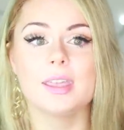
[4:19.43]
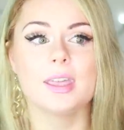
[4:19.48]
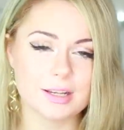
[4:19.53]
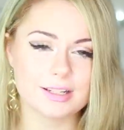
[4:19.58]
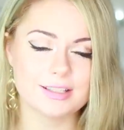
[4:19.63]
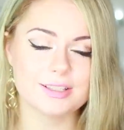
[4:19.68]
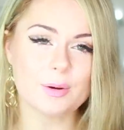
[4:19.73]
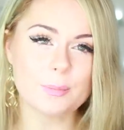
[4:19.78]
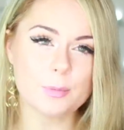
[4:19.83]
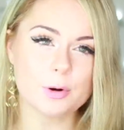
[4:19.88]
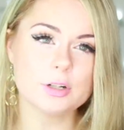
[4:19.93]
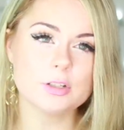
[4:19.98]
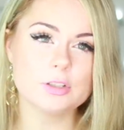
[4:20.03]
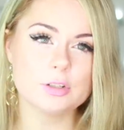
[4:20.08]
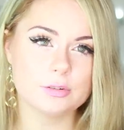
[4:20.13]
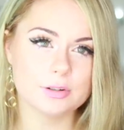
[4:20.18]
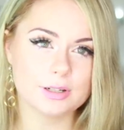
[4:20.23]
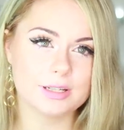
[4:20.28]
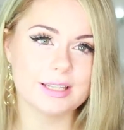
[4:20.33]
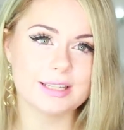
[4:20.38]
It's so important
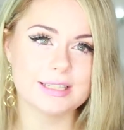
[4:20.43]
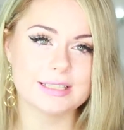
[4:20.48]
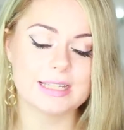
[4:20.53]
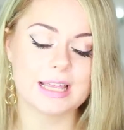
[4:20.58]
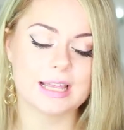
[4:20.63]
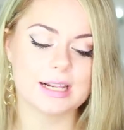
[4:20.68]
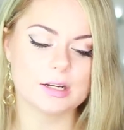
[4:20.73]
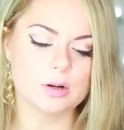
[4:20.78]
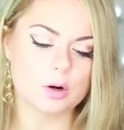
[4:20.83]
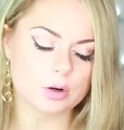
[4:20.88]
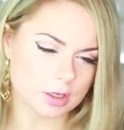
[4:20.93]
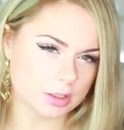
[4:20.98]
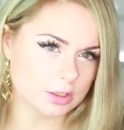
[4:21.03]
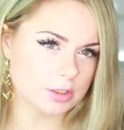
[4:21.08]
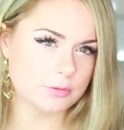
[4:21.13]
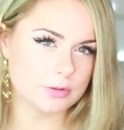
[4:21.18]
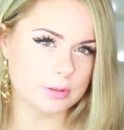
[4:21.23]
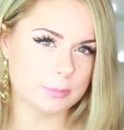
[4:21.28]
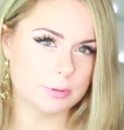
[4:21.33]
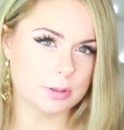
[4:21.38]
to realize that in order
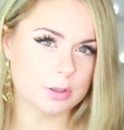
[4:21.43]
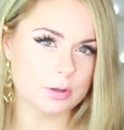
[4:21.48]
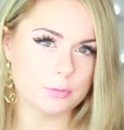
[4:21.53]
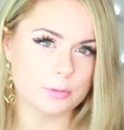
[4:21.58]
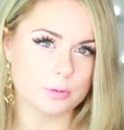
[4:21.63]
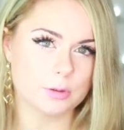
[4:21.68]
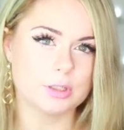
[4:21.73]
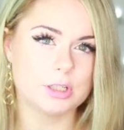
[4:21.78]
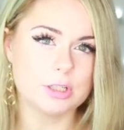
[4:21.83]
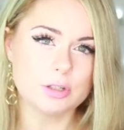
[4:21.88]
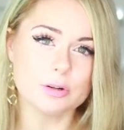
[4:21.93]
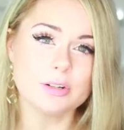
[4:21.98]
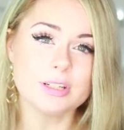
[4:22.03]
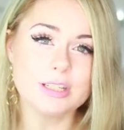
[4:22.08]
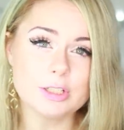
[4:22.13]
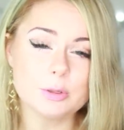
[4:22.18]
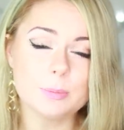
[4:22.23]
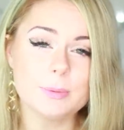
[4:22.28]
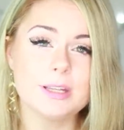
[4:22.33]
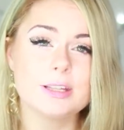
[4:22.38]
to feel beautiful, you don't
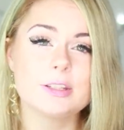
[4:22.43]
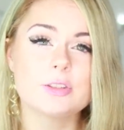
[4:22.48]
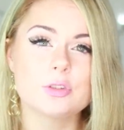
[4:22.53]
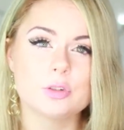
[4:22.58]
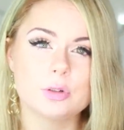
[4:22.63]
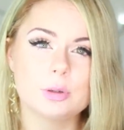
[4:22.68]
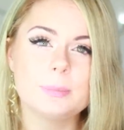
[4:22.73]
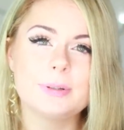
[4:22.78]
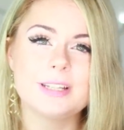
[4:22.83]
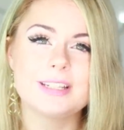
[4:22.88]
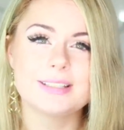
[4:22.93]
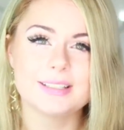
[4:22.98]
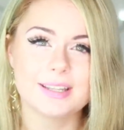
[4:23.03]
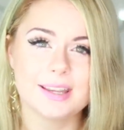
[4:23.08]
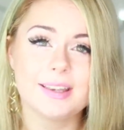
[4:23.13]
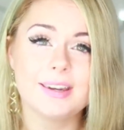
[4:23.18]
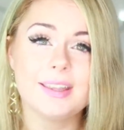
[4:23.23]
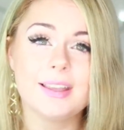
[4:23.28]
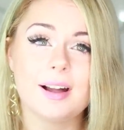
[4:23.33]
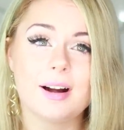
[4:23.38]
need to be extremely
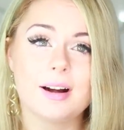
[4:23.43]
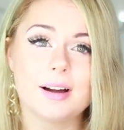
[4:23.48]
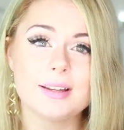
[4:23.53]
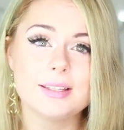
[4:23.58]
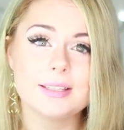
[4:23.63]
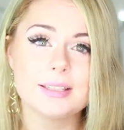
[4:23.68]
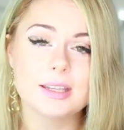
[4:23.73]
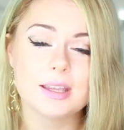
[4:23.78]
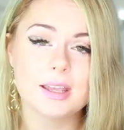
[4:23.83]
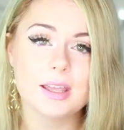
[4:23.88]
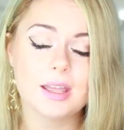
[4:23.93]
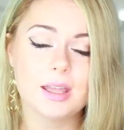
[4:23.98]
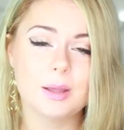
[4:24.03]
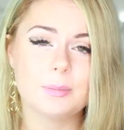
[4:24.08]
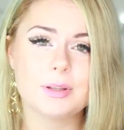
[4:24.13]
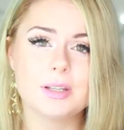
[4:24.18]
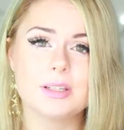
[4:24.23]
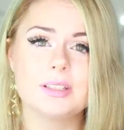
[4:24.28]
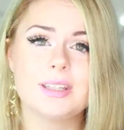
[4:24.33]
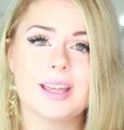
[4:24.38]
skinny, guys,
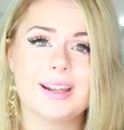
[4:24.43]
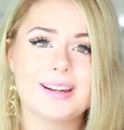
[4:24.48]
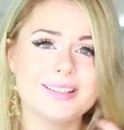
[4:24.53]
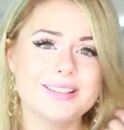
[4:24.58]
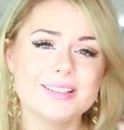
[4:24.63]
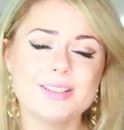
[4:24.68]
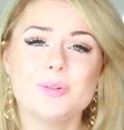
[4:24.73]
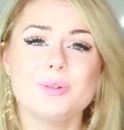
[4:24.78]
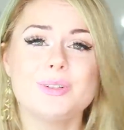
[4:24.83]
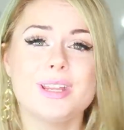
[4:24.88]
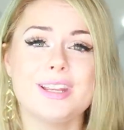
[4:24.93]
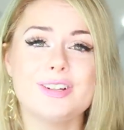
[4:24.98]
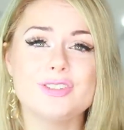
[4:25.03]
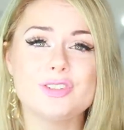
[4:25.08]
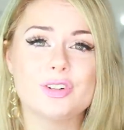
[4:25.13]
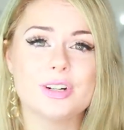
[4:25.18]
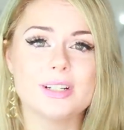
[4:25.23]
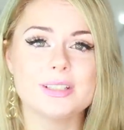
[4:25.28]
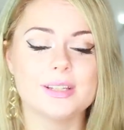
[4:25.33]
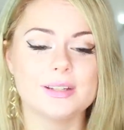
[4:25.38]
because that is so
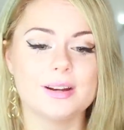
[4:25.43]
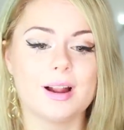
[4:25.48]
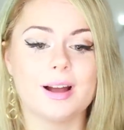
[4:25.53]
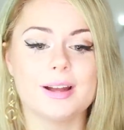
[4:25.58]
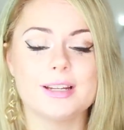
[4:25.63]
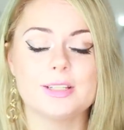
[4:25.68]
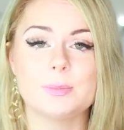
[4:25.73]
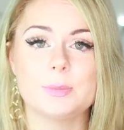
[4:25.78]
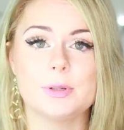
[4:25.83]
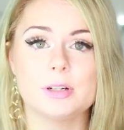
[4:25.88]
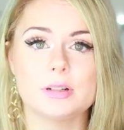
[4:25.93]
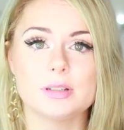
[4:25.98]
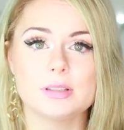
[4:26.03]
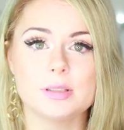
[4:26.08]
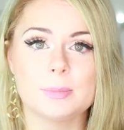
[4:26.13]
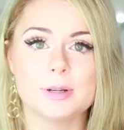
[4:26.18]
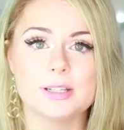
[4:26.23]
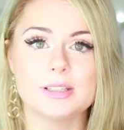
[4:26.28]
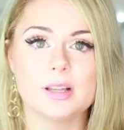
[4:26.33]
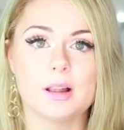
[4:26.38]
dangerous, and I
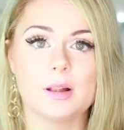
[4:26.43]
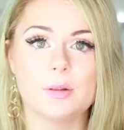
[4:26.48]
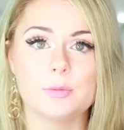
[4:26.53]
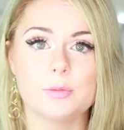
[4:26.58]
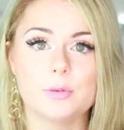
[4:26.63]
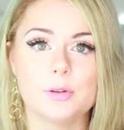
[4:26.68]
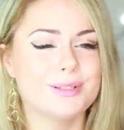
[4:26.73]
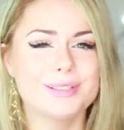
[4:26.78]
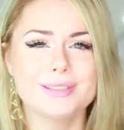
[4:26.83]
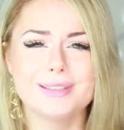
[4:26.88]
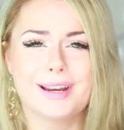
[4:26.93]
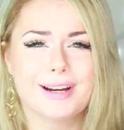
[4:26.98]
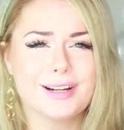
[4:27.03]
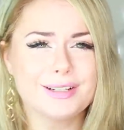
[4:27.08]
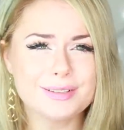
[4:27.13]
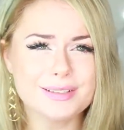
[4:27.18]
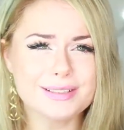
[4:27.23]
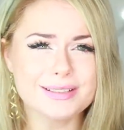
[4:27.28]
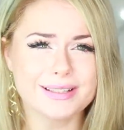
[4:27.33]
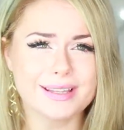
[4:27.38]
experienced it myself. I was
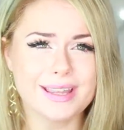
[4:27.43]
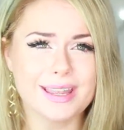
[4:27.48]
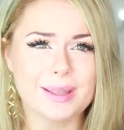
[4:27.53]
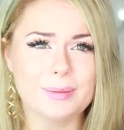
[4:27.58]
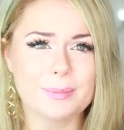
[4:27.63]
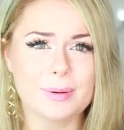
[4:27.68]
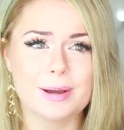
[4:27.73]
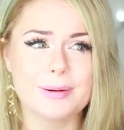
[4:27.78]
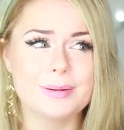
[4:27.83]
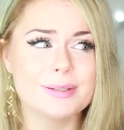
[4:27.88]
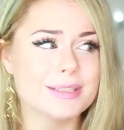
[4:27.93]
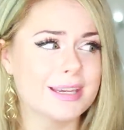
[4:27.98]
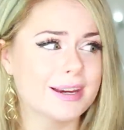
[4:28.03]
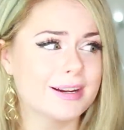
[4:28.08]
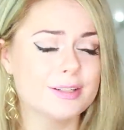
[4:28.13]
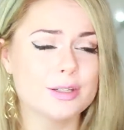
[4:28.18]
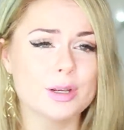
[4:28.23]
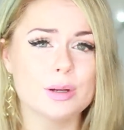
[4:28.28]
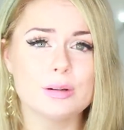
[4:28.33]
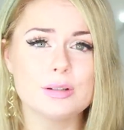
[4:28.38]
scared to sleep. I was
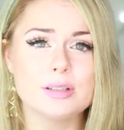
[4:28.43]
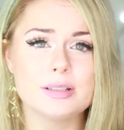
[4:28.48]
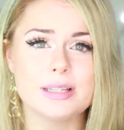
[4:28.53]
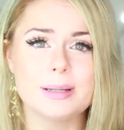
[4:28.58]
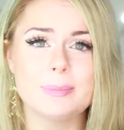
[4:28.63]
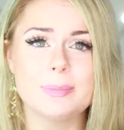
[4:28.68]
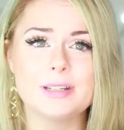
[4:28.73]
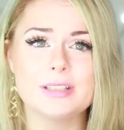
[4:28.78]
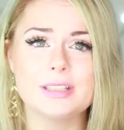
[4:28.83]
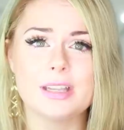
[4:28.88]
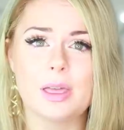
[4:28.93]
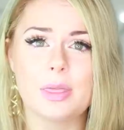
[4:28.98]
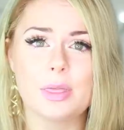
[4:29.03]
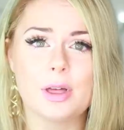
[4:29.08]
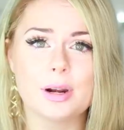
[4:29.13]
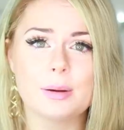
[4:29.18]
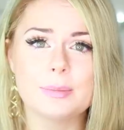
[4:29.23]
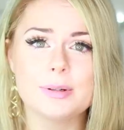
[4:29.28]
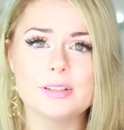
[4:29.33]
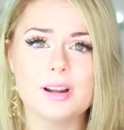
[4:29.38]
scared to go to sleep because I
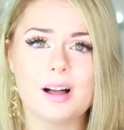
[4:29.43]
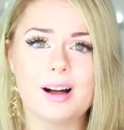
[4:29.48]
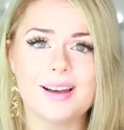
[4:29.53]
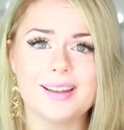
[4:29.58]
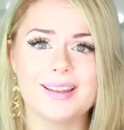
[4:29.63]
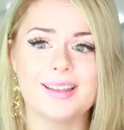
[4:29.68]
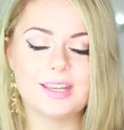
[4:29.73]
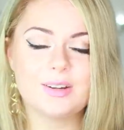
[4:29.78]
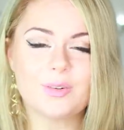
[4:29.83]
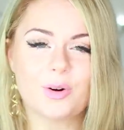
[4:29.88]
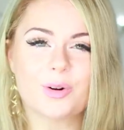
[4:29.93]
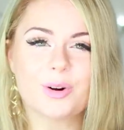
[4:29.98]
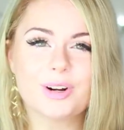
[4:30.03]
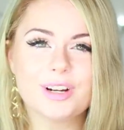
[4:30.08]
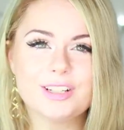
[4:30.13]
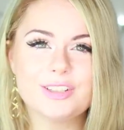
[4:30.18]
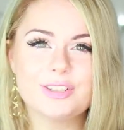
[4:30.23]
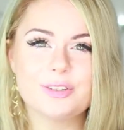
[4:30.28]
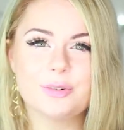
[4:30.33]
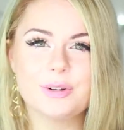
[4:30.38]
thought I would die. In
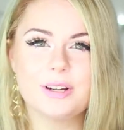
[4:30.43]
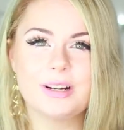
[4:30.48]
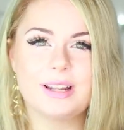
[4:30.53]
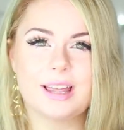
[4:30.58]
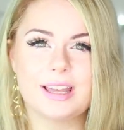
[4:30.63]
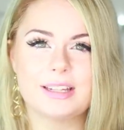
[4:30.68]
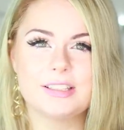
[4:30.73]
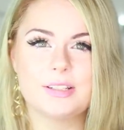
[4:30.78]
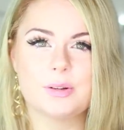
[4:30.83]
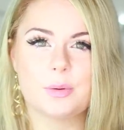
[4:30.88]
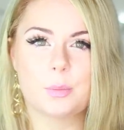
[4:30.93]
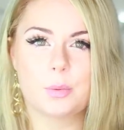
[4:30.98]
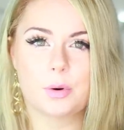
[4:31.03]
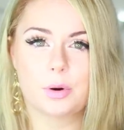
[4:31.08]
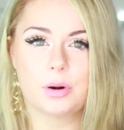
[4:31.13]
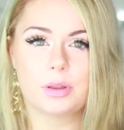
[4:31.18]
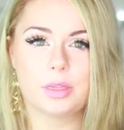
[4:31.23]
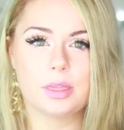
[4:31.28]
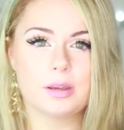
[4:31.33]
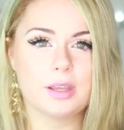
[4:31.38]
order to realize your
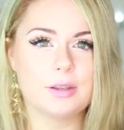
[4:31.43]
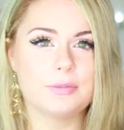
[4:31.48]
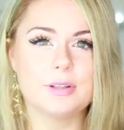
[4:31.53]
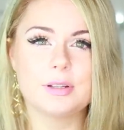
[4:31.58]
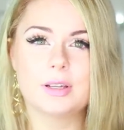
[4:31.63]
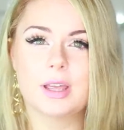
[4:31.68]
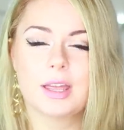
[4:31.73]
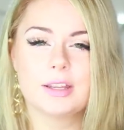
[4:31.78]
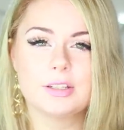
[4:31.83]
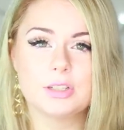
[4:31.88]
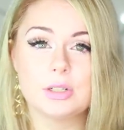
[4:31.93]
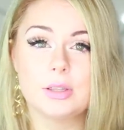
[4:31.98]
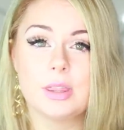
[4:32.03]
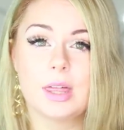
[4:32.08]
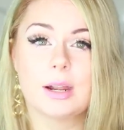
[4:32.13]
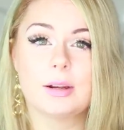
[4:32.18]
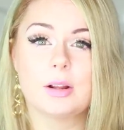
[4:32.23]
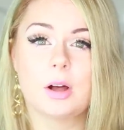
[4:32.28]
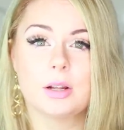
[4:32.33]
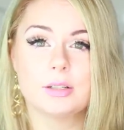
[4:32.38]
worth, if you can't do
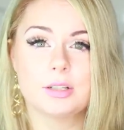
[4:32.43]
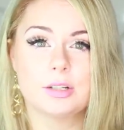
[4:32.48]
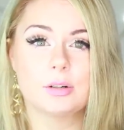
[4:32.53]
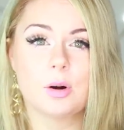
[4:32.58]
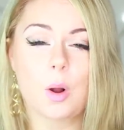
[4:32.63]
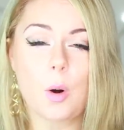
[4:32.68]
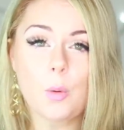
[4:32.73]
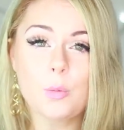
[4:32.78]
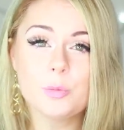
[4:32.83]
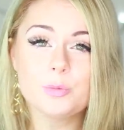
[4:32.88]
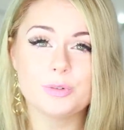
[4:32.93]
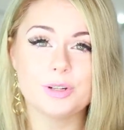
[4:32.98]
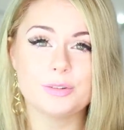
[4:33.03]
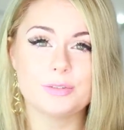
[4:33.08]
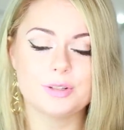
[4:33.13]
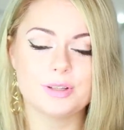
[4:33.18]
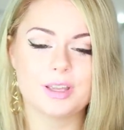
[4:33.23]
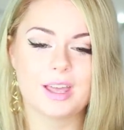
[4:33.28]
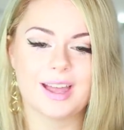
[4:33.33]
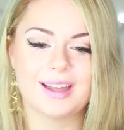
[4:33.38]
that on your own,
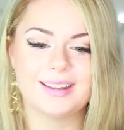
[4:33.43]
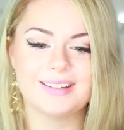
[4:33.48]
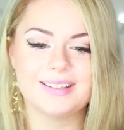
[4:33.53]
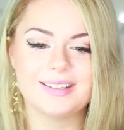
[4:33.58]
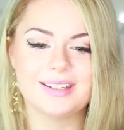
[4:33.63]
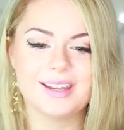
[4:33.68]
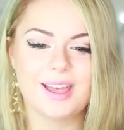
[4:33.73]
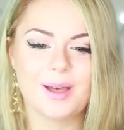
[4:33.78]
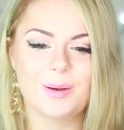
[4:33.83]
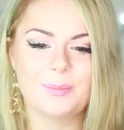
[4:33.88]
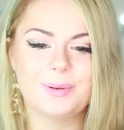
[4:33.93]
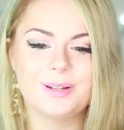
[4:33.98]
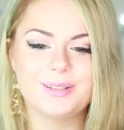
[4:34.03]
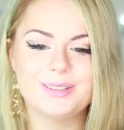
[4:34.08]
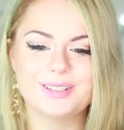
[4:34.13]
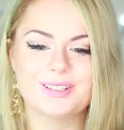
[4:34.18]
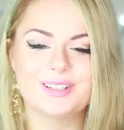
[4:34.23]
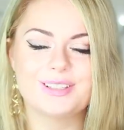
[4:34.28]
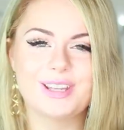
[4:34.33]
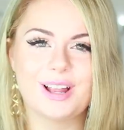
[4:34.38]
if you can't
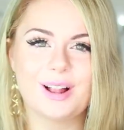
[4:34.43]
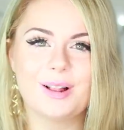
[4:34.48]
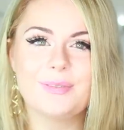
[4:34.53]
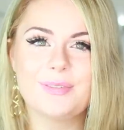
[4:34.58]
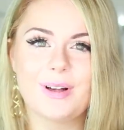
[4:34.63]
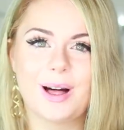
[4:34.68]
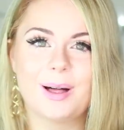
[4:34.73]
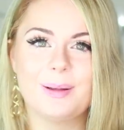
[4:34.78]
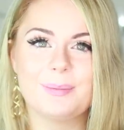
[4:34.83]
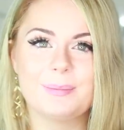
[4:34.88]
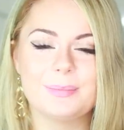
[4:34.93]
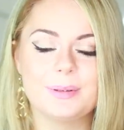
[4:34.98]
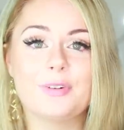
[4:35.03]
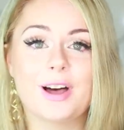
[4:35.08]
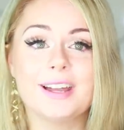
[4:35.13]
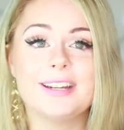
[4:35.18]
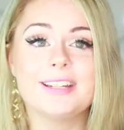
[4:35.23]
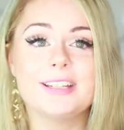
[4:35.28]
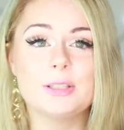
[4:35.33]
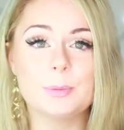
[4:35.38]
build yourself up,
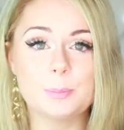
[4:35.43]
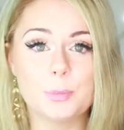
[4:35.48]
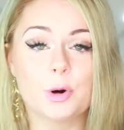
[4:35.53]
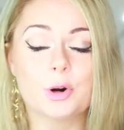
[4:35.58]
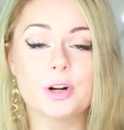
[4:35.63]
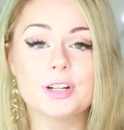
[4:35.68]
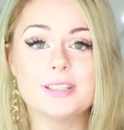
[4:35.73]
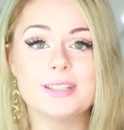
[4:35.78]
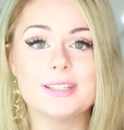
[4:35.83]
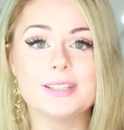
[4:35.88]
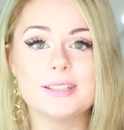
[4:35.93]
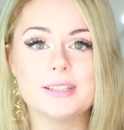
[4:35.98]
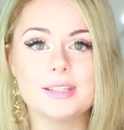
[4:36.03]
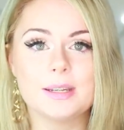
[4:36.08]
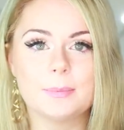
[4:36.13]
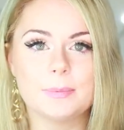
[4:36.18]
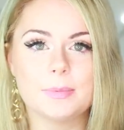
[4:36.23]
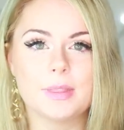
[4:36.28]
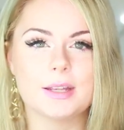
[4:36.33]
find a support system.